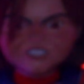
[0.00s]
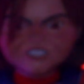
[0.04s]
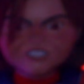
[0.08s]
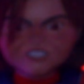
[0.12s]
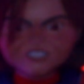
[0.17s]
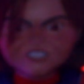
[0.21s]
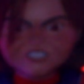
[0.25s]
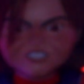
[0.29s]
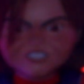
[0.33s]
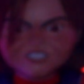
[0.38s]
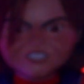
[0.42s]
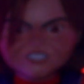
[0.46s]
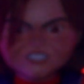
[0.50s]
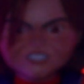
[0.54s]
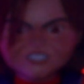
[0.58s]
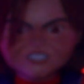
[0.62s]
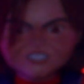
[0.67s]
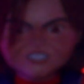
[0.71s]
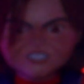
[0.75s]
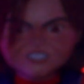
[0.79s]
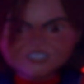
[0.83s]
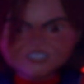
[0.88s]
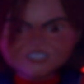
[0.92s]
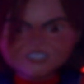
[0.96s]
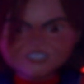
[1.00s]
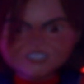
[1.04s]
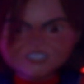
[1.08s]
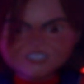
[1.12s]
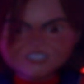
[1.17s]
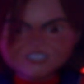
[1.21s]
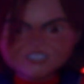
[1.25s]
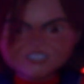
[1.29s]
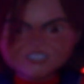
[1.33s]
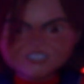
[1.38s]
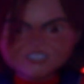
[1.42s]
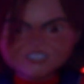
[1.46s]

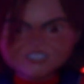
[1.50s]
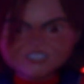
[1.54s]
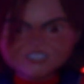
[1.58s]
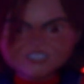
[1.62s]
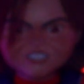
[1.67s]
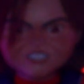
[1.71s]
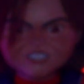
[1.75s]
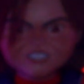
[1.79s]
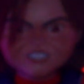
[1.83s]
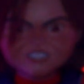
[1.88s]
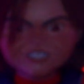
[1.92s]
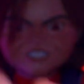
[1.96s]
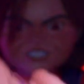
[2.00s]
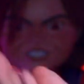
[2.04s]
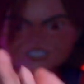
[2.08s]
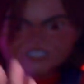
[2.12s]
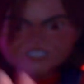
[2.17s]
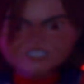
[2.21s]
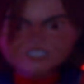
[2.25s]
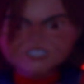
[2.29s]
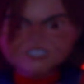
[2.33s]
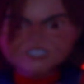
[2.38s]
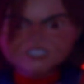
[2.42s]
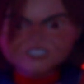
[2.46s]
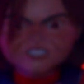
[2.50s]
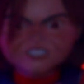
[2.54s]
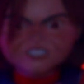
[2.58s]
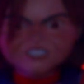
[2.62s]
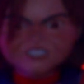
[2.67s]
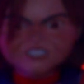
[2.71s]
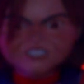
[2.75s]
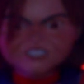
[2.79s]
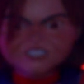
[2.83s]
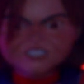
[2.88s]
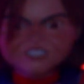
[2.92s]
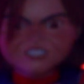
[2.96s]

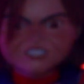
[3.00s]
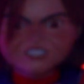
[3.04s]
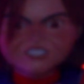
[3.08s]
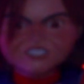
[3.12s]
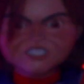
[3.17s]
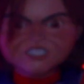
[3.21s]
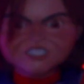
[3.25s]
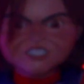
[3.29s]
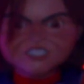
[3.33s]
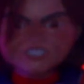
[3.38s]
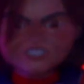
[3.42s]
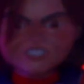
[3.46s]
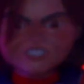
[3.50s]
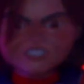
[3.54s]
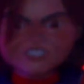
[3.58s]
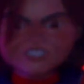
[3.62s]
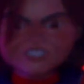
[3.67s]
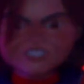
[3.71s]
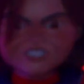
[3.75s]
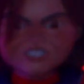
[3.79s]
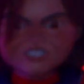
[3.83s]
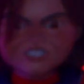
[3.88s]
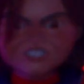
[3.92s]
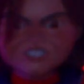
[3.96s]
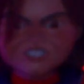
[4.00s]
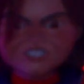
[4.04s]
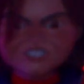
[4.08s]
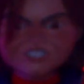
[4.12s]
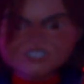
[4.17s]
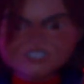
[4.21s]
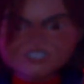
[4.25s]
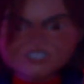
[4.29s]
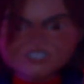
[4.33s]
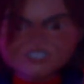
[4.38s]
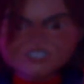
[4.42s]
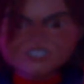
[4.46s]

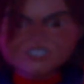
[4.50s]
[no speech]